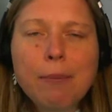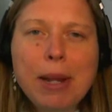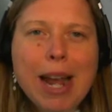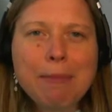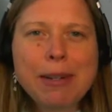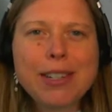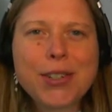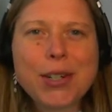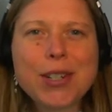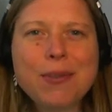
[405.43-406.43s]
be happy to
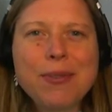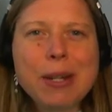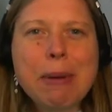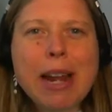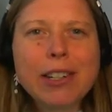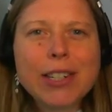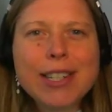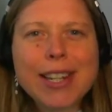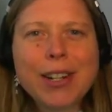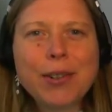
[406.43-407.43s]
share some feedback or
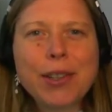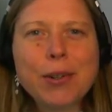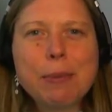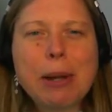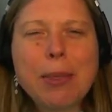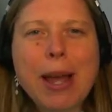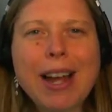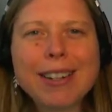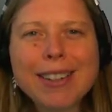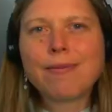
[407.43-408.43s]
insight with you about
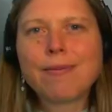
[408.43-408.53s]
that.